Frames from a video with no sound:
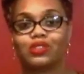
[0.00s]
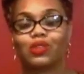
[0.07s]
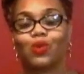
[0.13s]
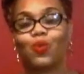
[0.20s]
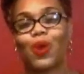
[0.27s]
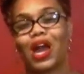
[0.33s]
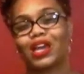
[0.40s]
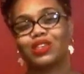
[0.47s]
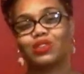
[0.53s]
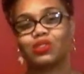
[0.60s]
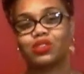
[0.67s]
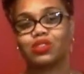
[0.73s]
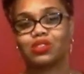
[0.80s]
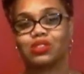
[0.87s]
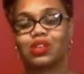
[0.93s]
So why
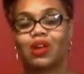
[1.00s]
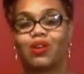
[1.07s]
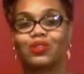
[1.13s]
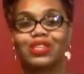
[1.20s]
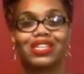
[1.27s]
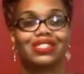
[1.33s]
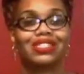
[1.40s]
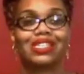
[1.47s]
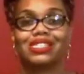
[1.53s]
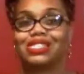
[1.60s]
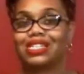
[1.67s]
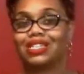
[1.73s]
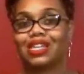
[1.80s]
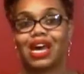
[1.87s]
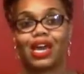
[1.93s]
use a stone that
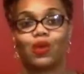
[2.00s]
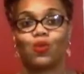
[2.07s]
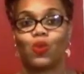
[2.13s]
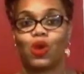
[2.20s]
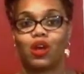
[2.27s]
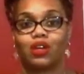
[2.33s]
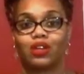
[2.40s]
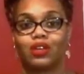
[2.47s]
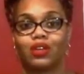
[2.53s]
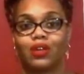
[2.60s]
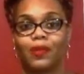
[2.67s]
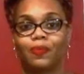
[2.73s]
doesn't like water?